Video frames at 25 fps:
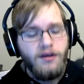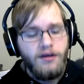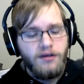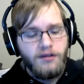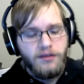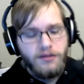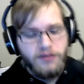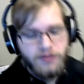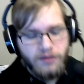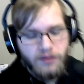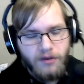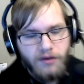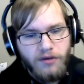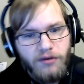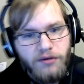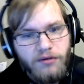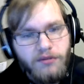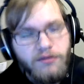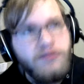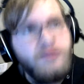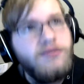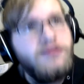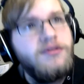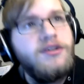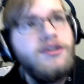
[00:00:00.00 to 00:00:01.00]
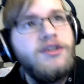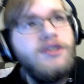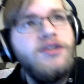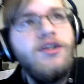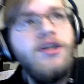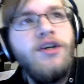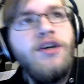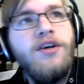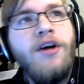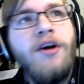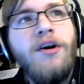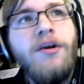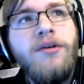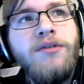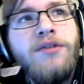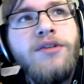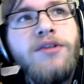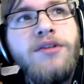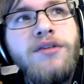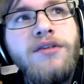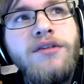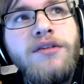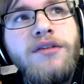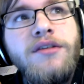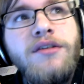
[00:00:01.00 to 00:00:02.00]
So, to start
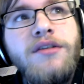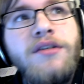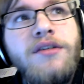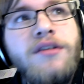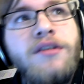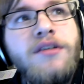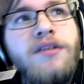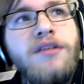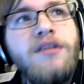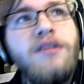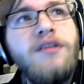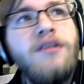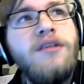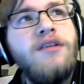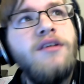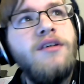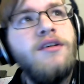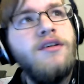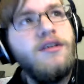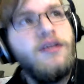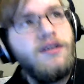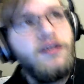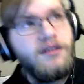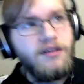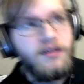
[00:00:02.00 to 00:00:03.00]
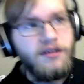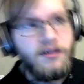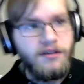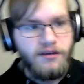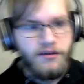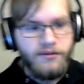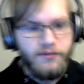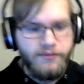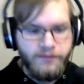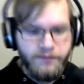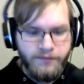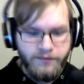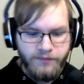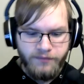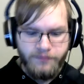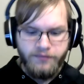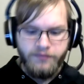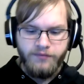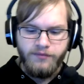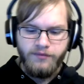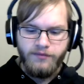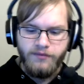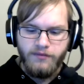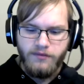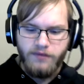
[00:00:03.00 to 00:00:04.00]
out,
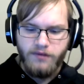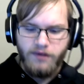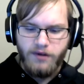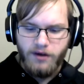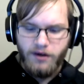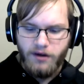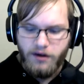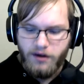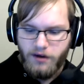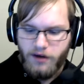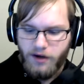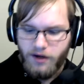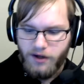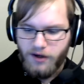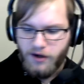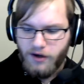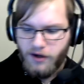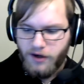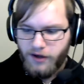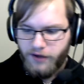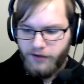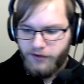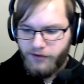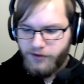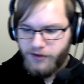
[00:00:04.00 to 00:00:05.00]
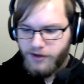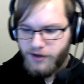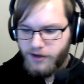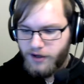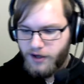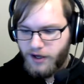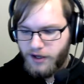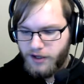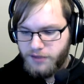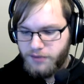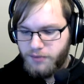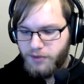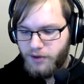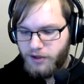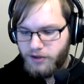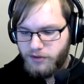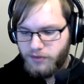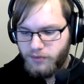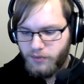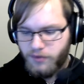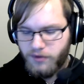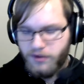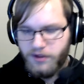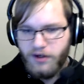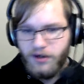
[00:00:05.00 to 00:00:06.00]
I got the Xbox
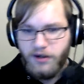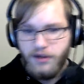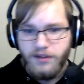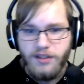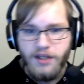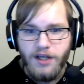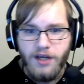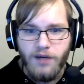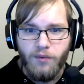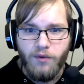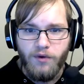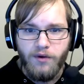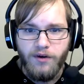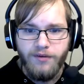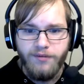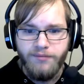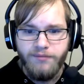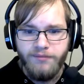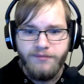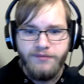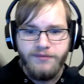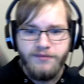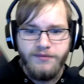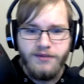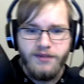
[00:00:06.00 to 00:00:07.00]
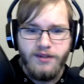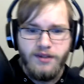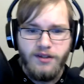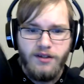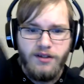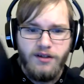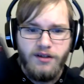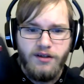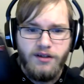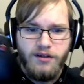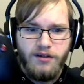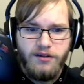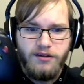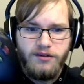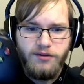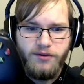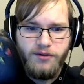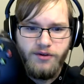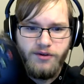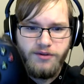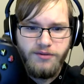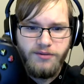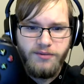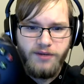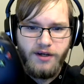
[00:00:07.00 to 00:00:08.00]
One on day one. So
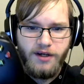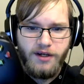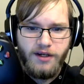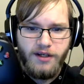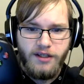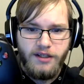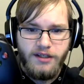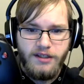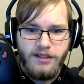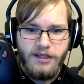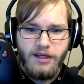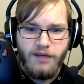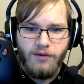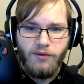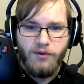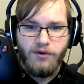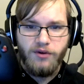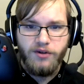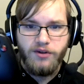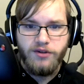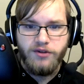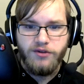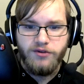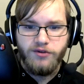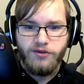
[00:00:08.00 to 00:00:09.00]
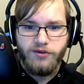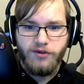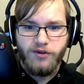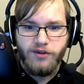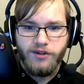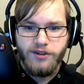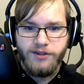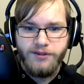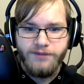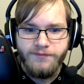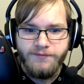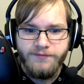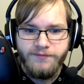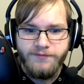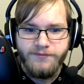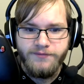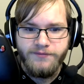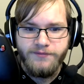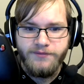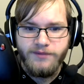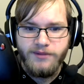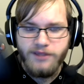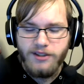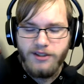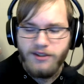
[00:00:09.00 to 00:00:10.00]
there's my day one controller.
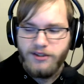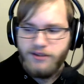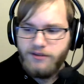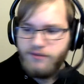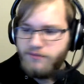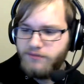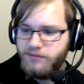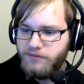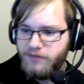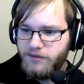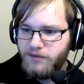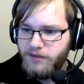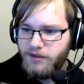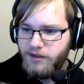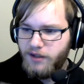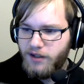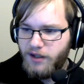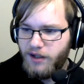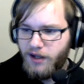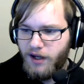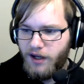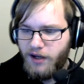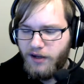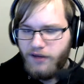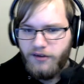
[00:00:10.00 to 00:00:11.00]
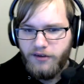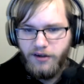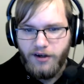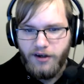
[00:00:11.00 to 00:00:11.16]
And,